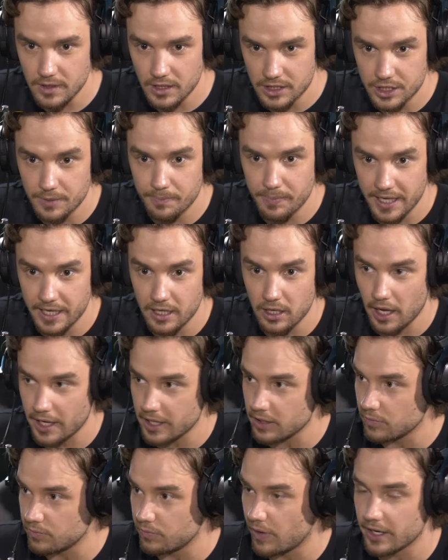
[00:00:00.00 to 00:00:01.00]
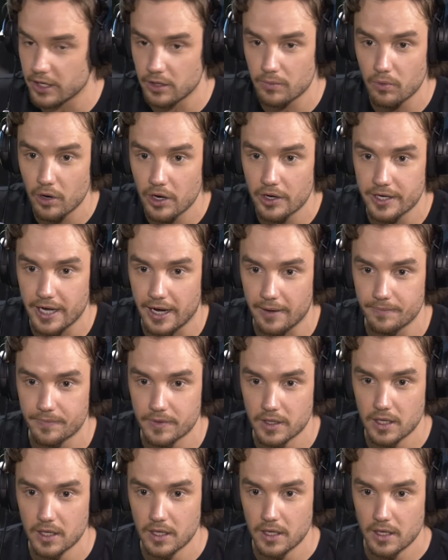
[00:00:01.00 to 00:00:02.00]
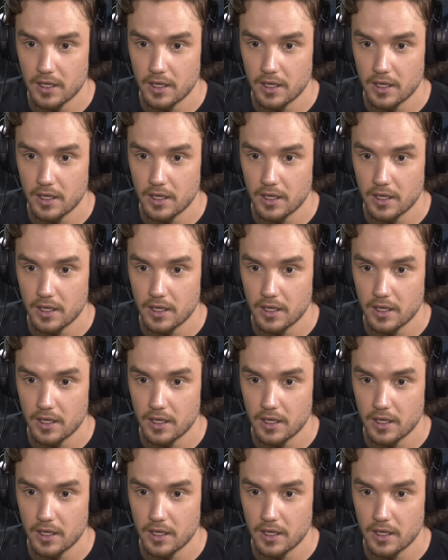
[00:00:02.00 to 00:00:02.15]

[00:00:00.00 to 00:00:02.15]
to pick like a random word out. Mm.